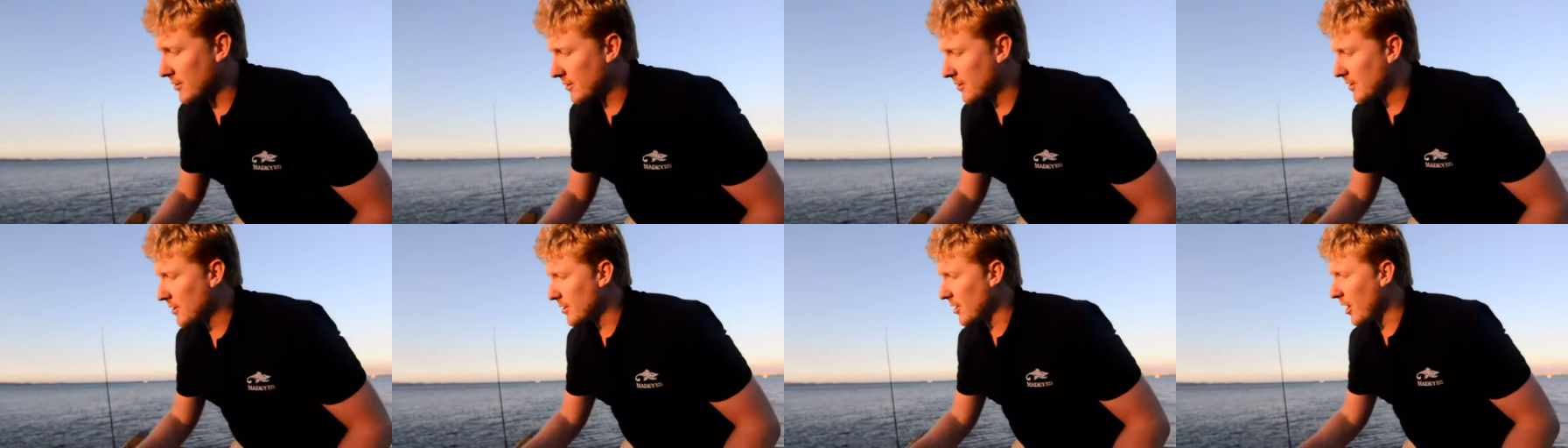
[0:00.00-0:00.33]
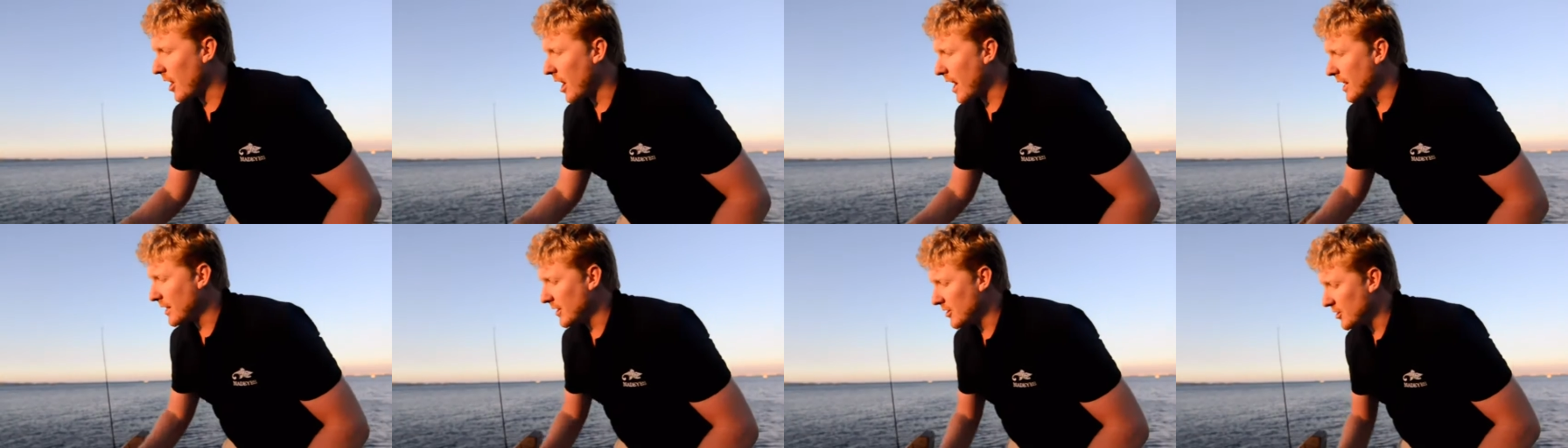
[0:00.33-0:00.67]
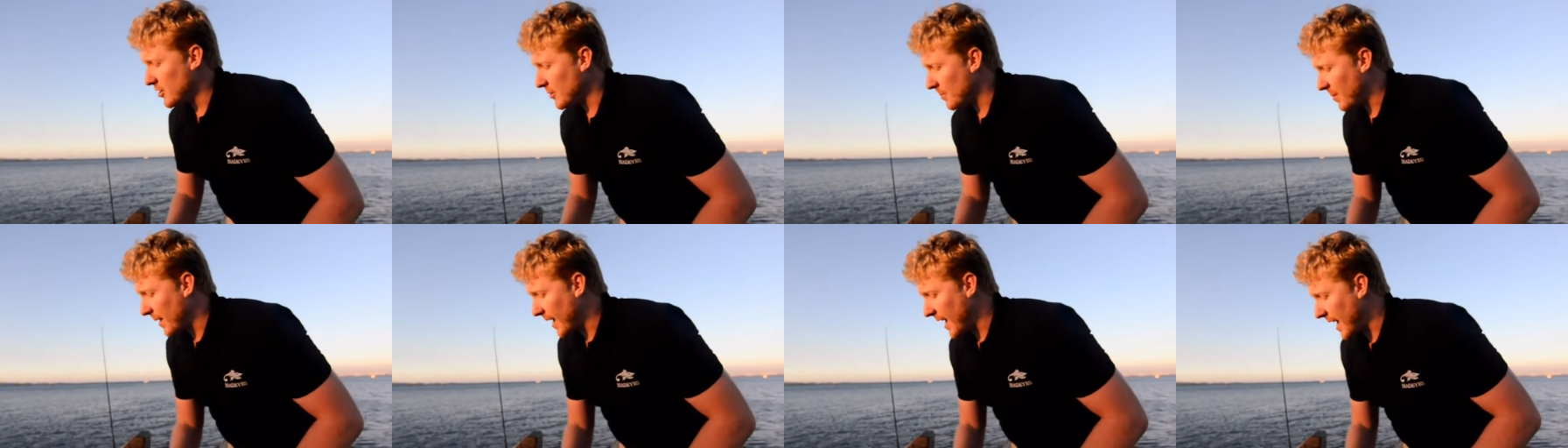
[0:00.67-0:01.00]
designed in
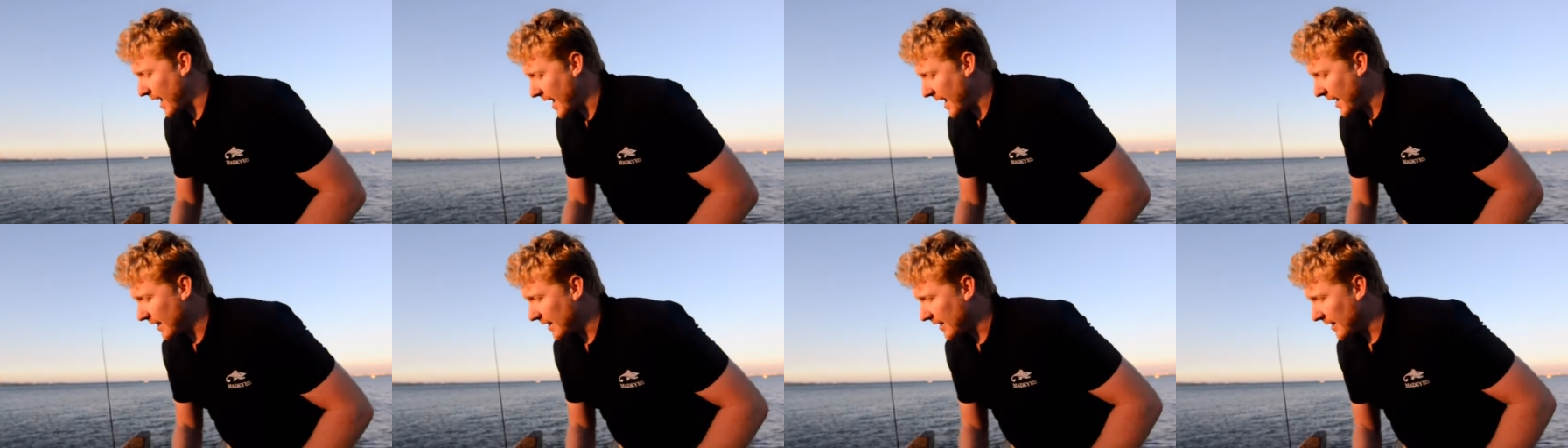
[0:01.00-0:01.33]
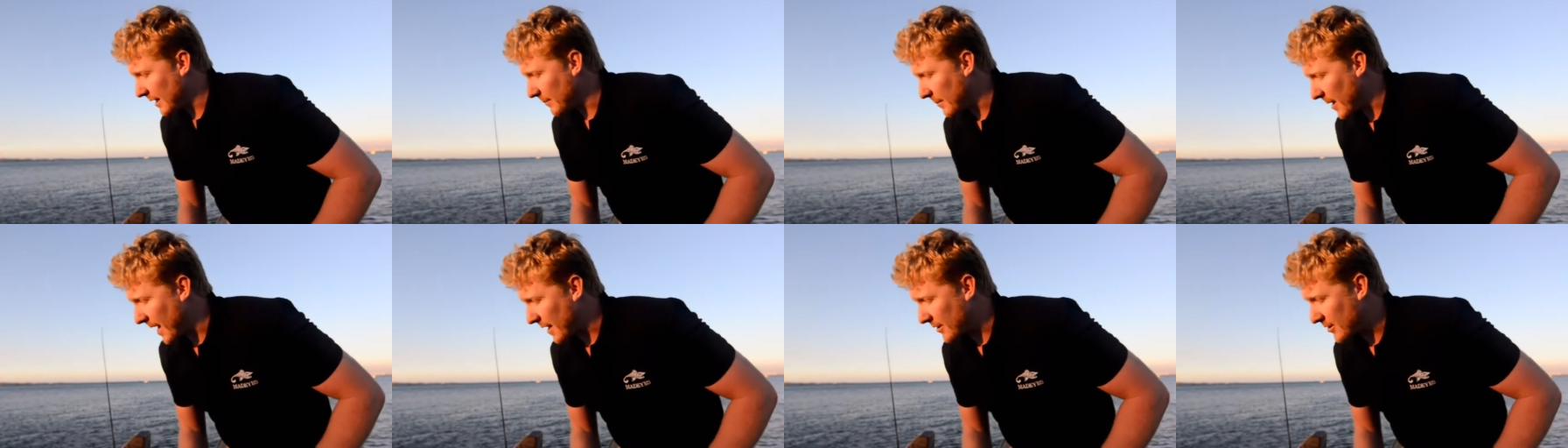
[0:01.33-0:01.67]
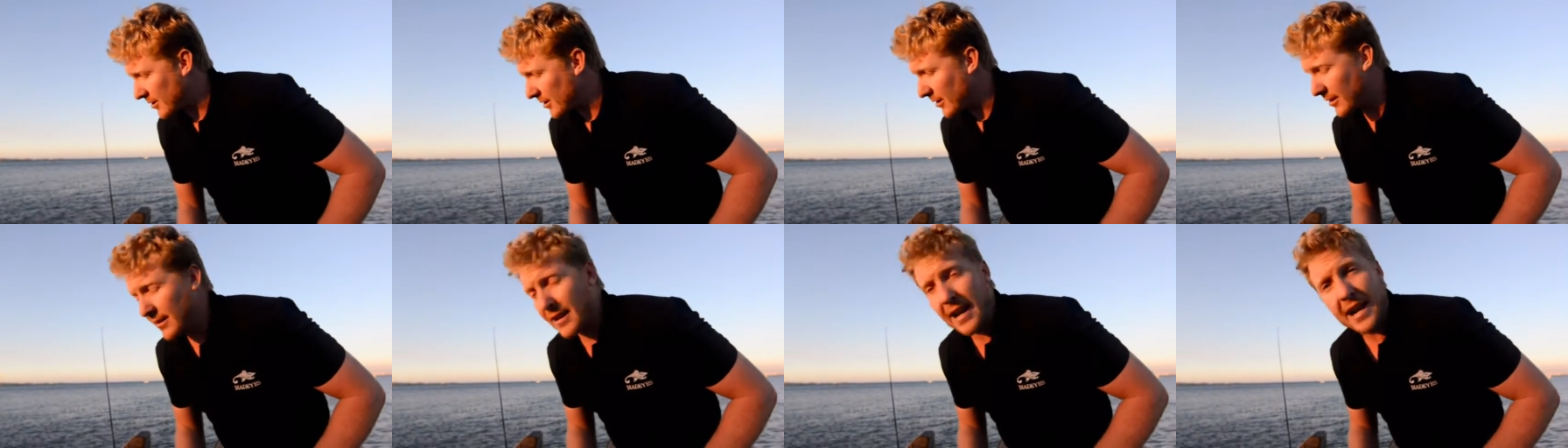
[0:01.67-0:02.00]
Japan about
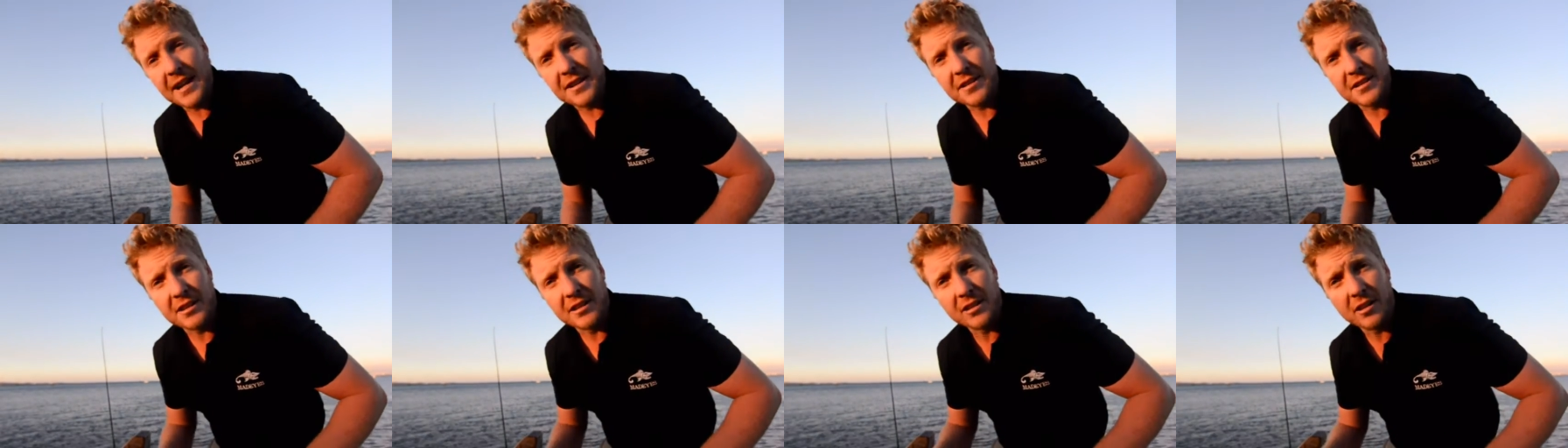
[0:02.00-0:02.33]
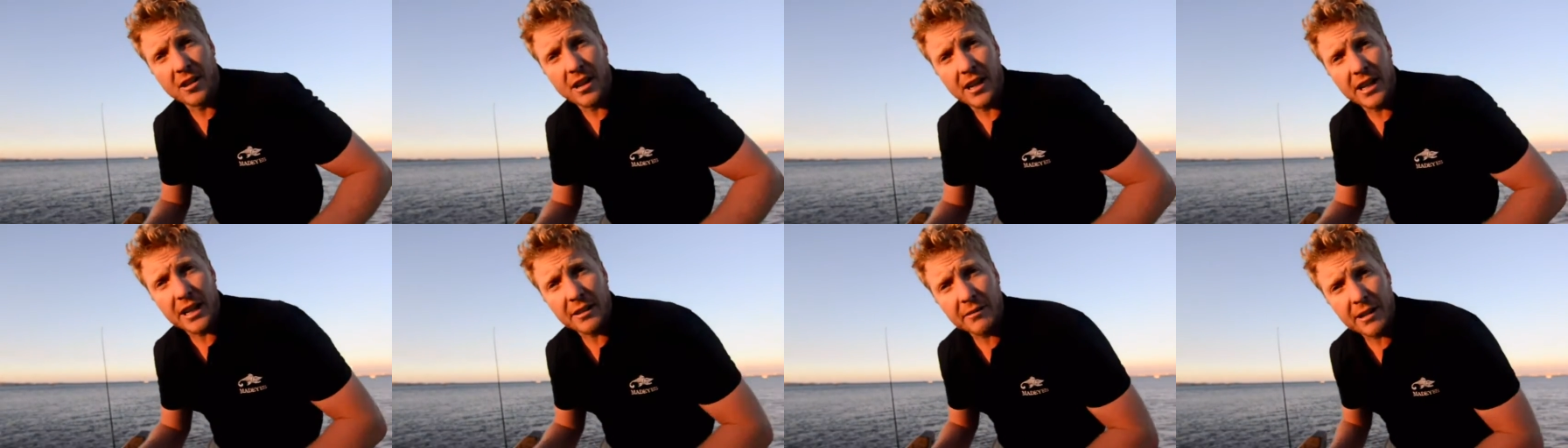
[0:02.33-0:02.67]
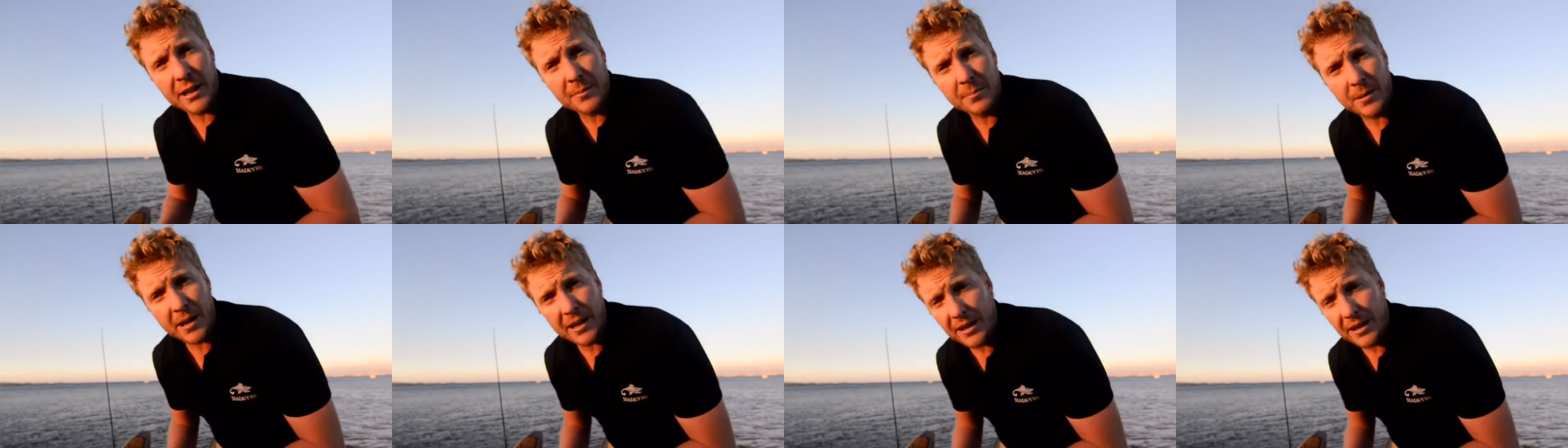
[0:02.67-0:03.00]
2009, I read, by